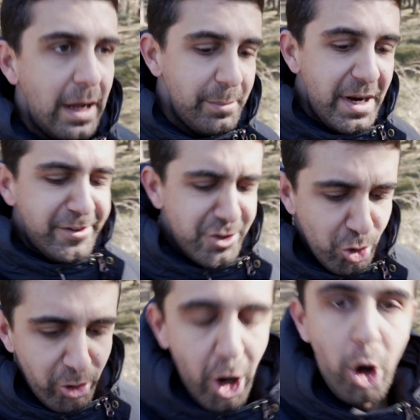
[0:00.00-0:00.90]
I'm not
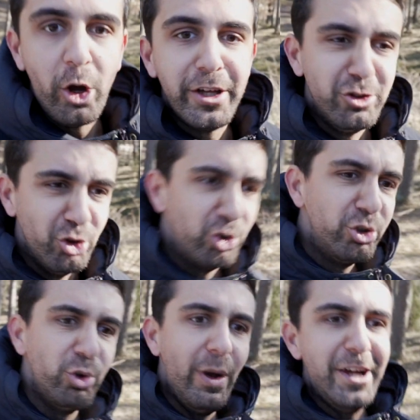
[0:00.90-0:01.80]
sure how long it took
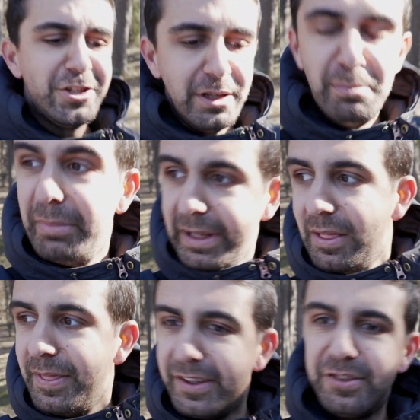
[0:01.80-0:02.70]
to actually
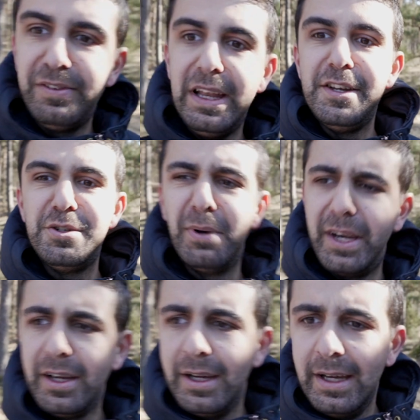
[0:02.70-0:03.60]
build this village, but
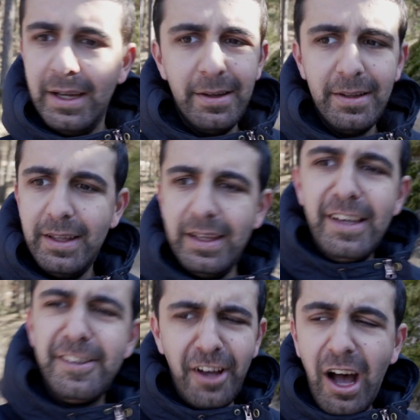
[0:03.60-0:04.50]

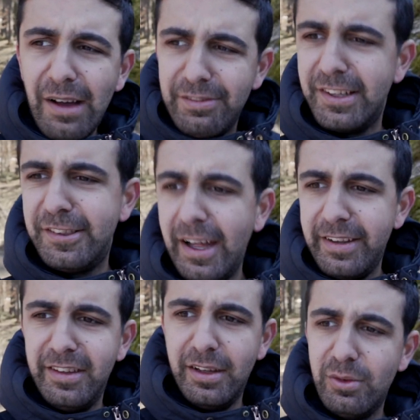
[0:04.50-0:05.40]
it's obvious that
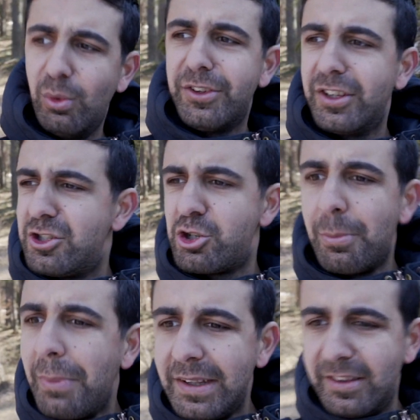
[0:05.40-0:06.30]
it was a
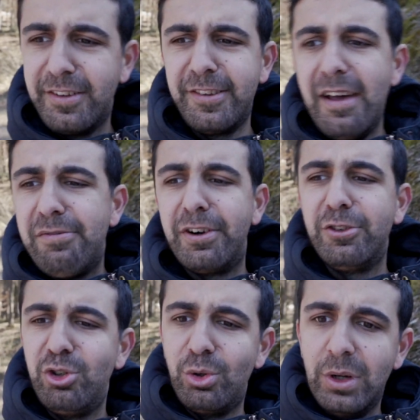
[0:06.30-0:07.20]
tremendous effort
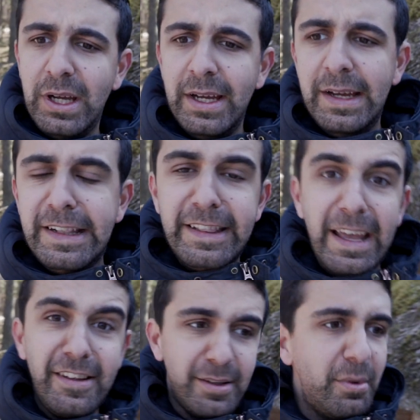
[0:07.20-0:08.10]
to
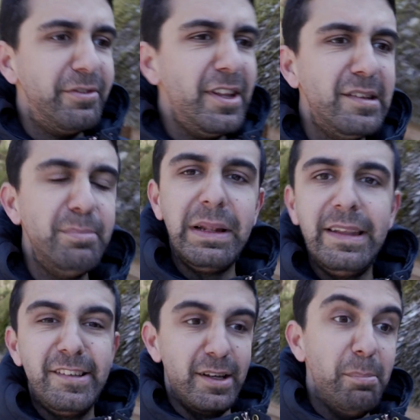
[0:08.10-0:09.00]
take some of these
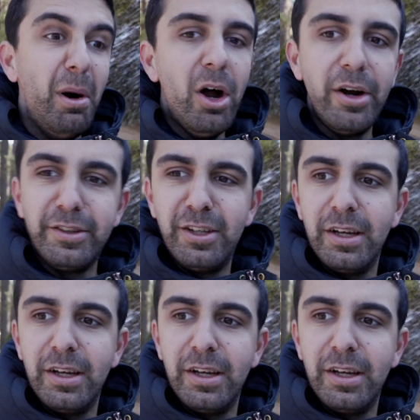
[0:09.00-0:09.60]
buildings apart